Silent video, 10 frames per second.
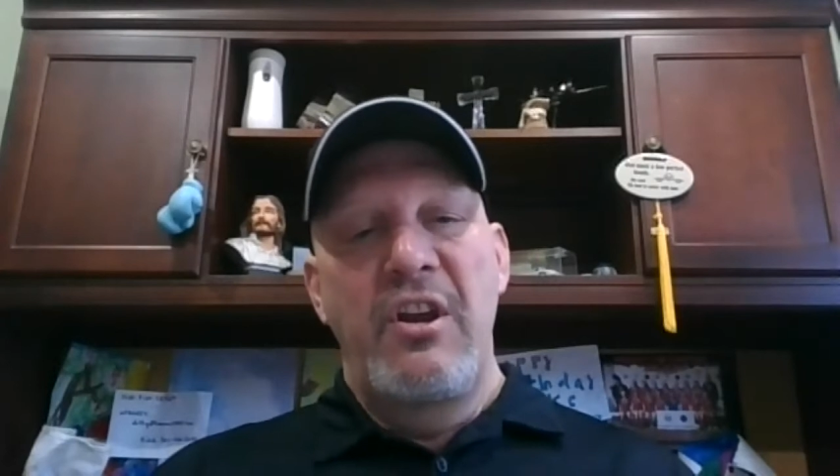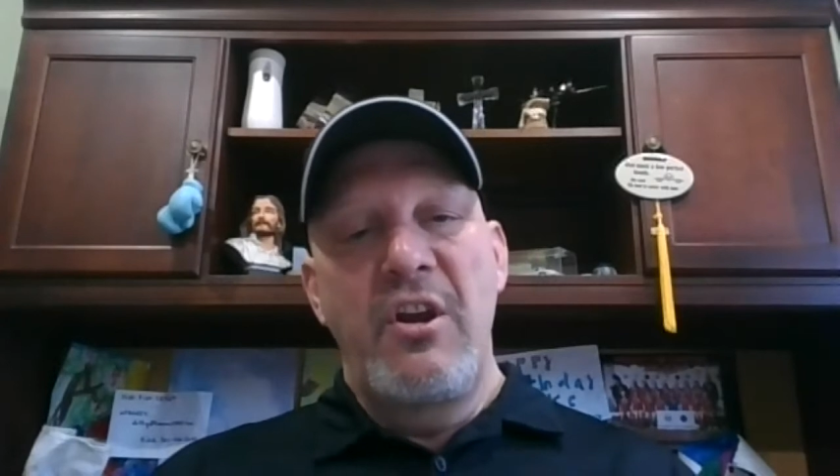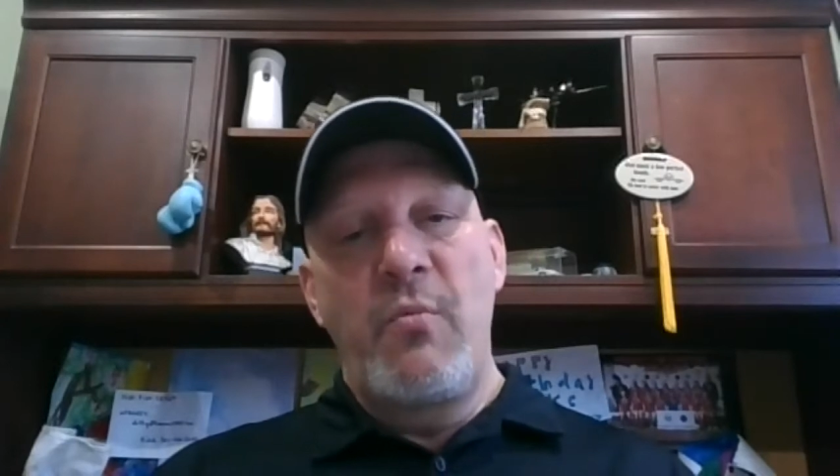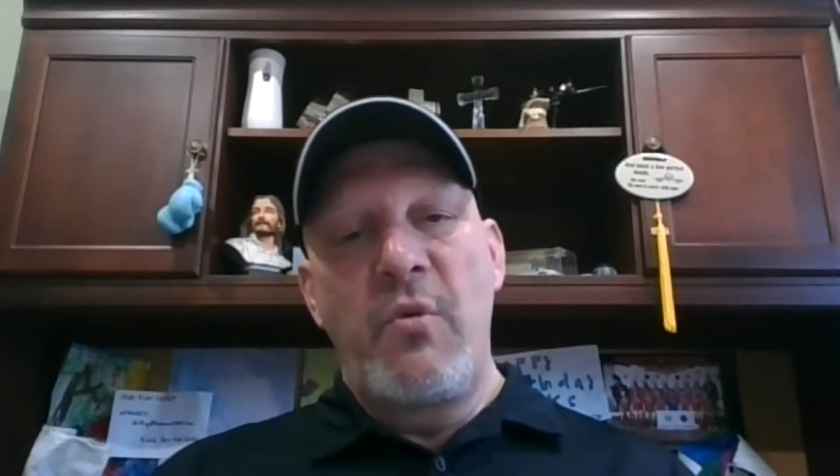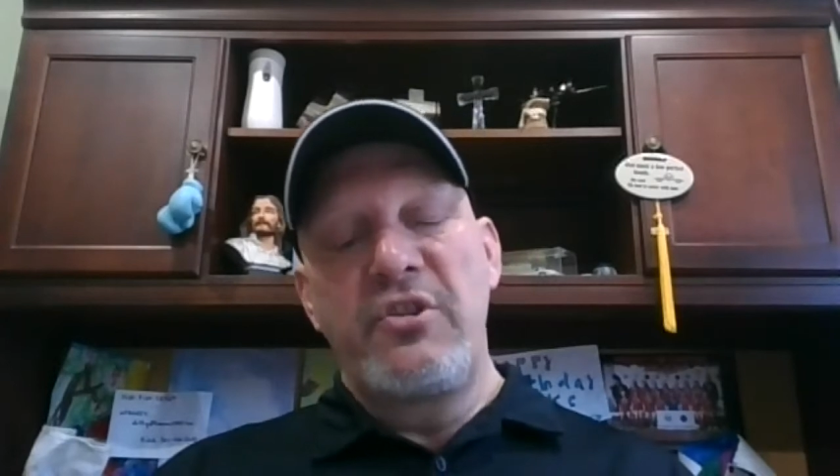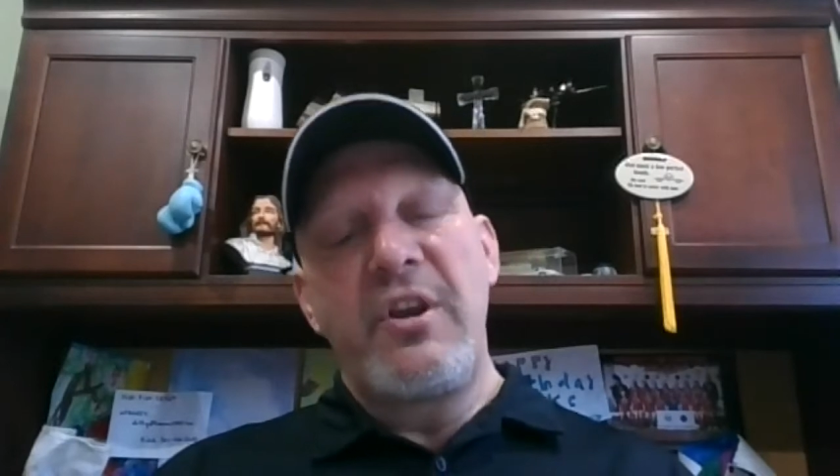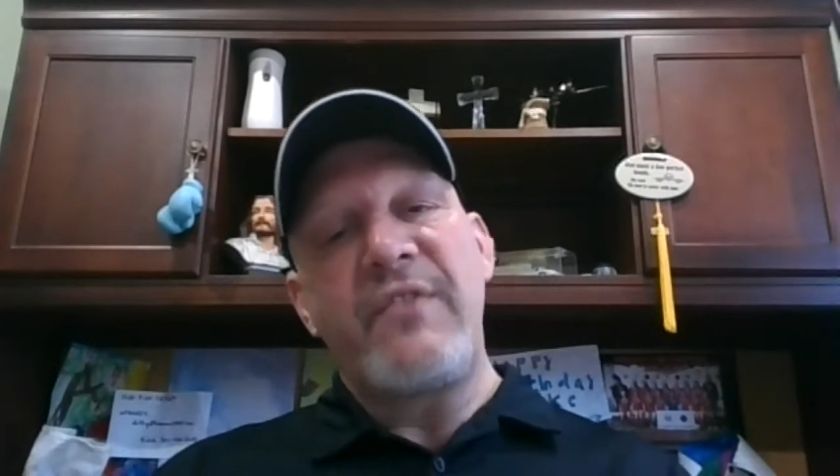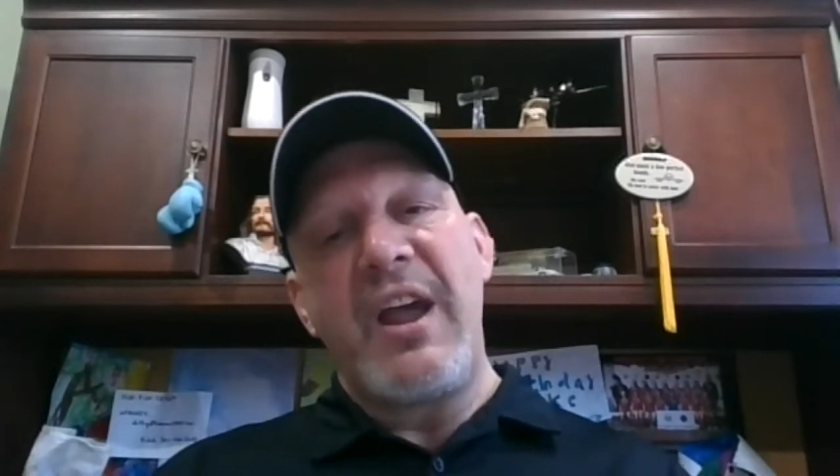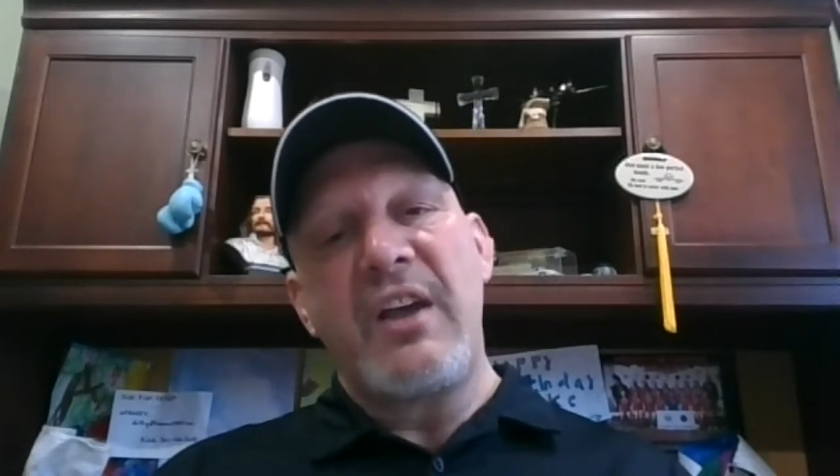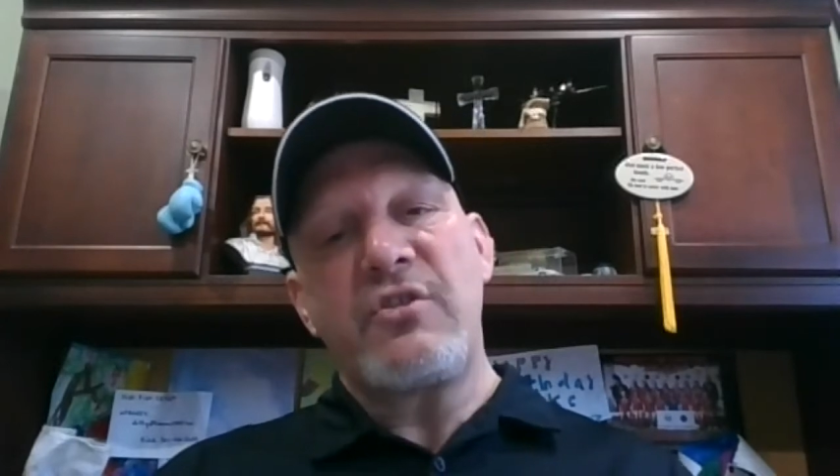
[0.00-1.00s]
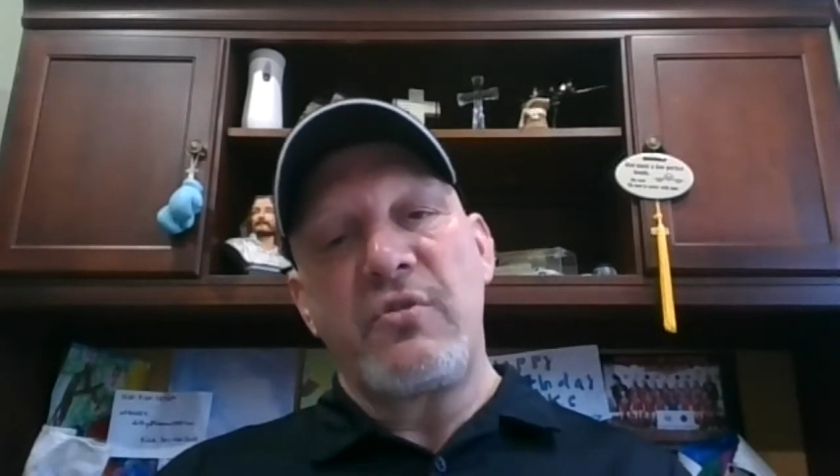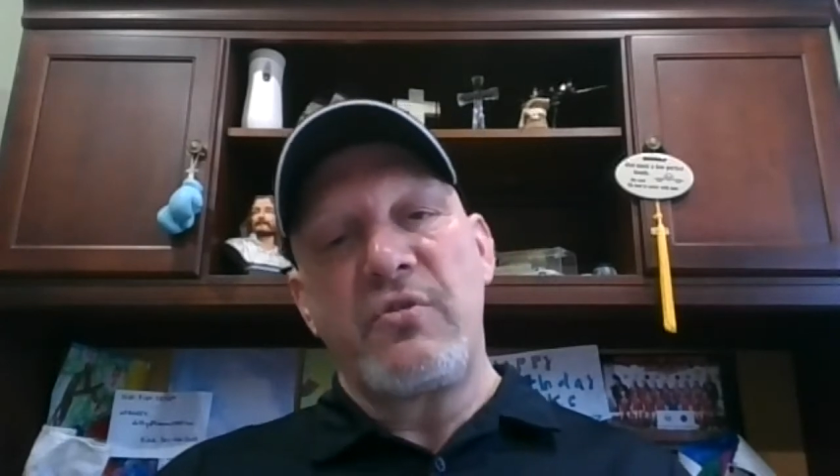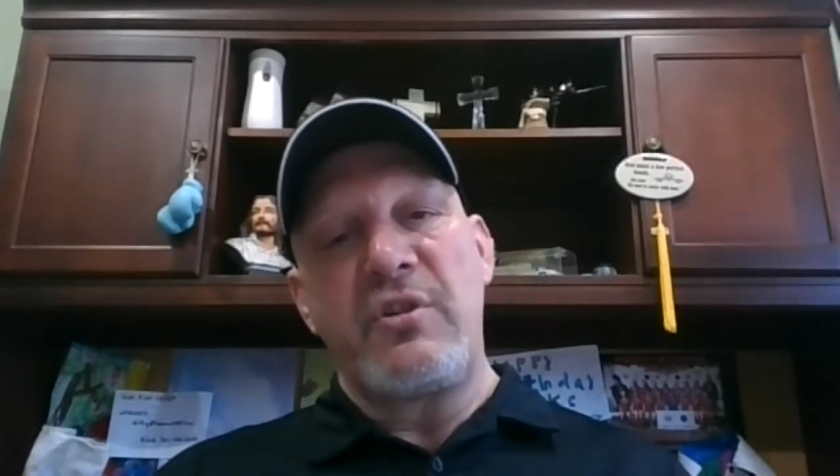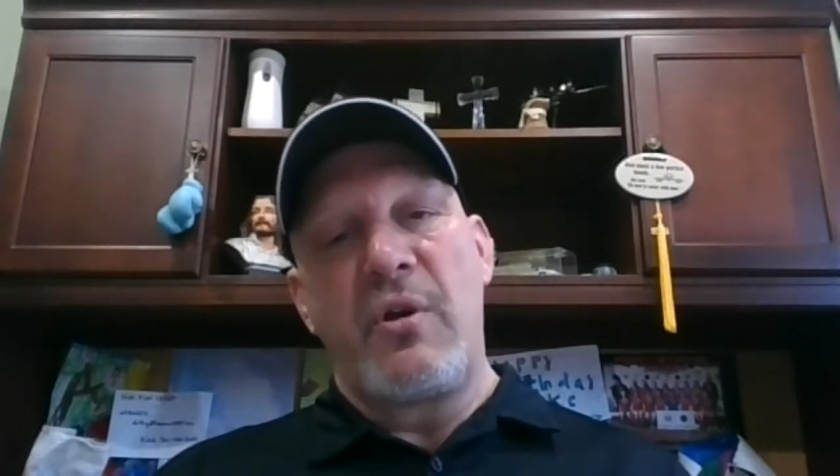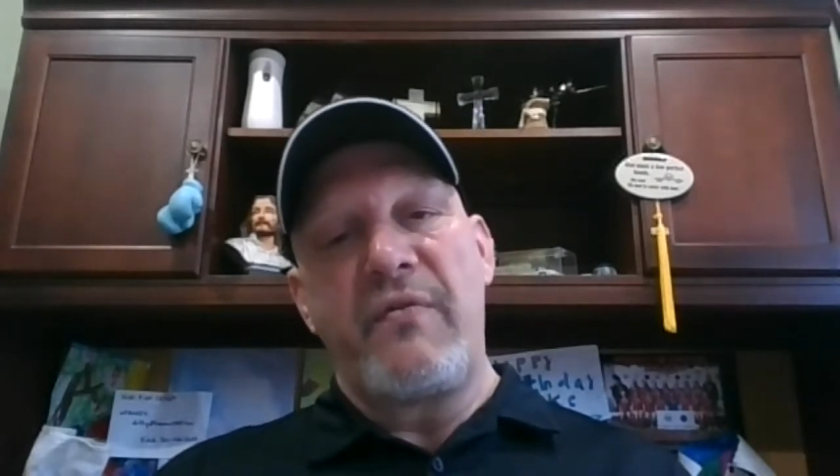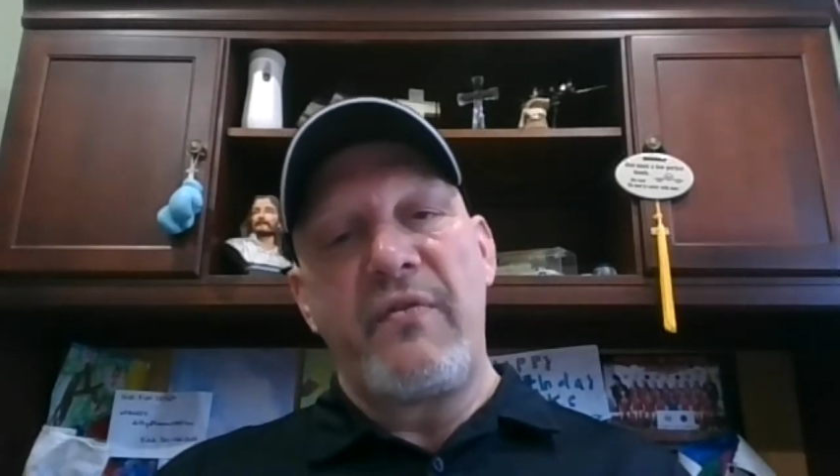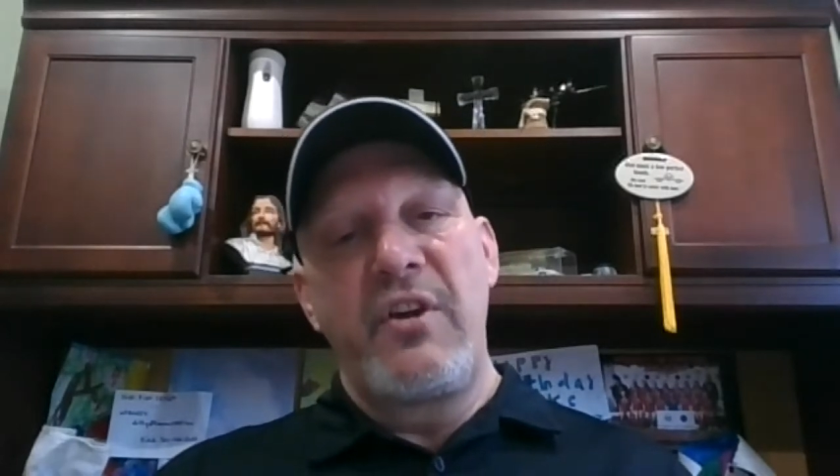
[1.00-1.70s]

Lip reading: Number one is you have to ask yourself,